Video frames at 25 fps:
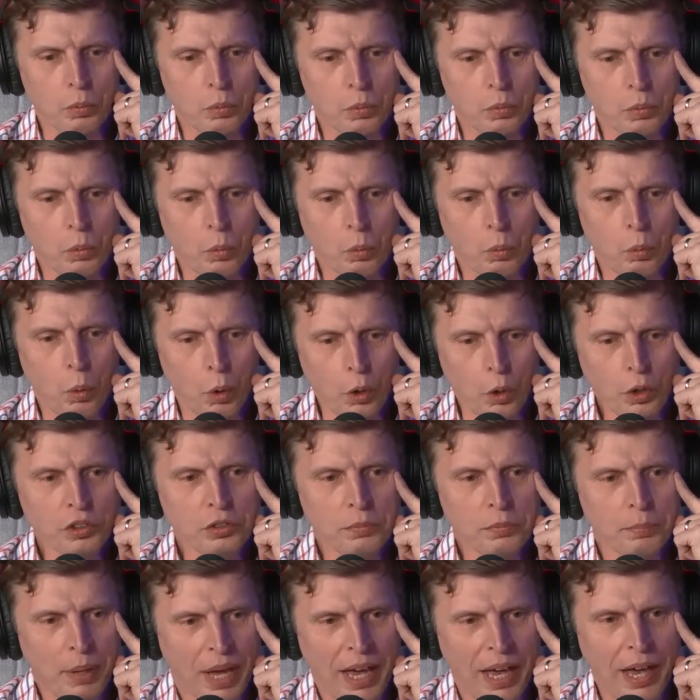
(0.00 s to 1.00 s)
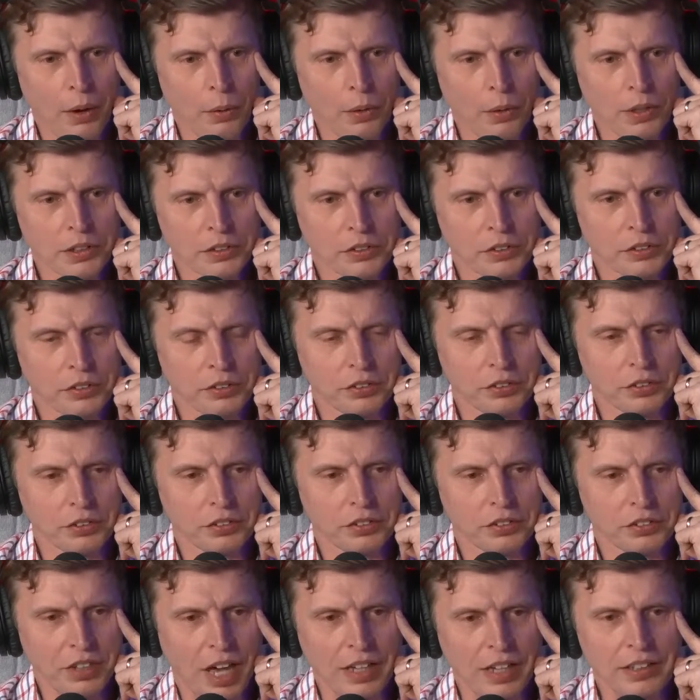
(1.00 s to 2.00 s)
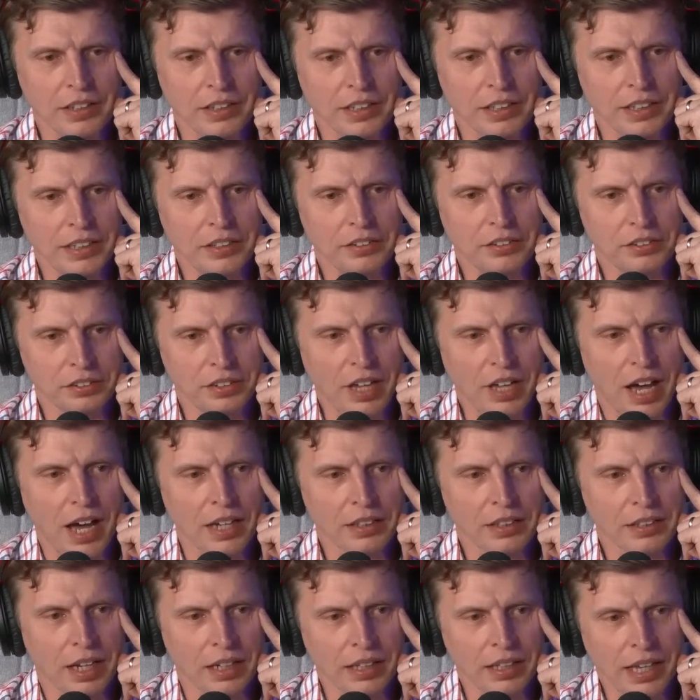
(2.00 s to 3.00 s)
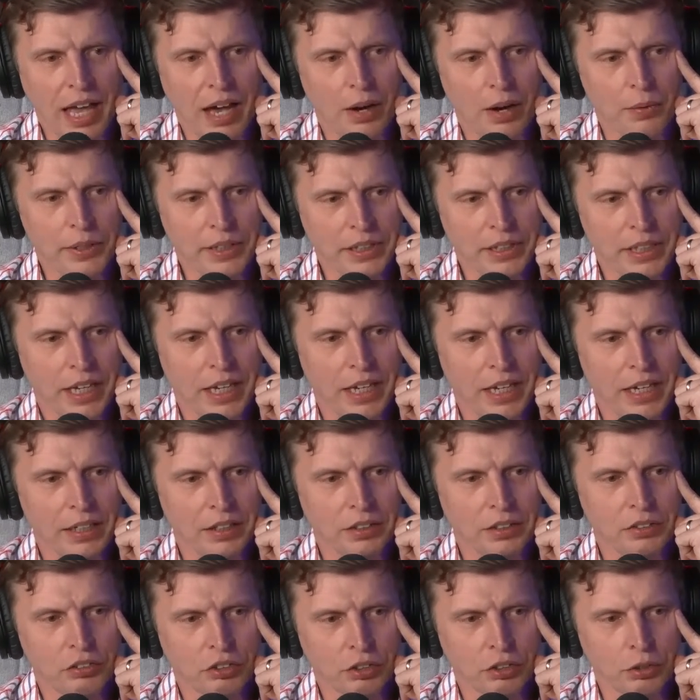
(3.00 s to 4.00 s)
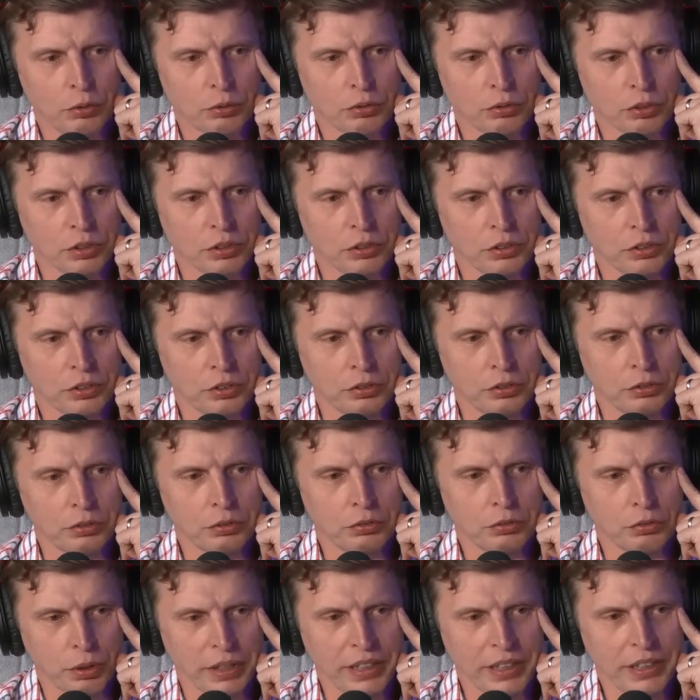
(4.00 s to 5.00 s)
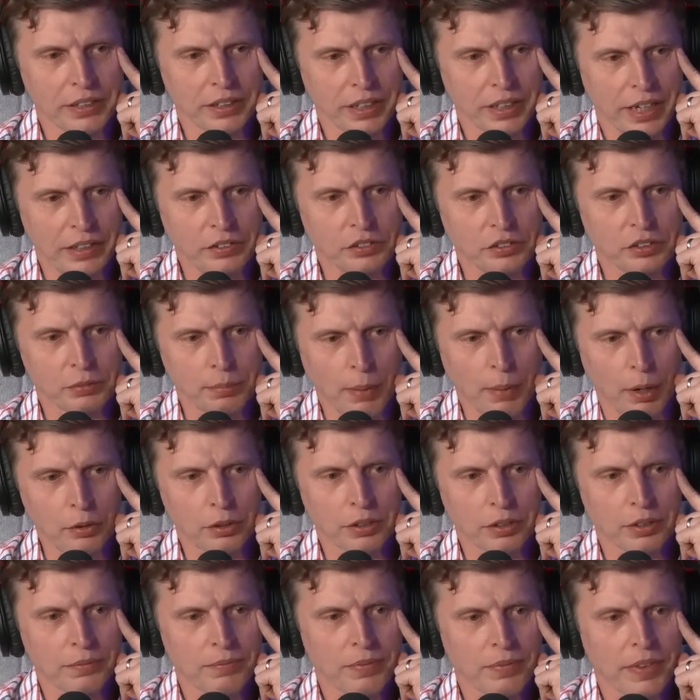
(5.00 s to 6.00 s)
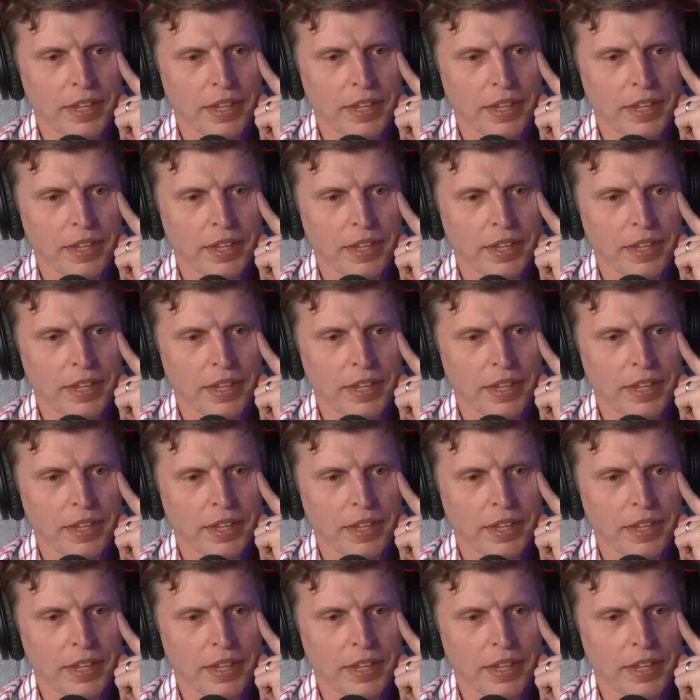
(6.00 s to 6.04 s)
Would parents suddenly start allowing their children to drink and smoke?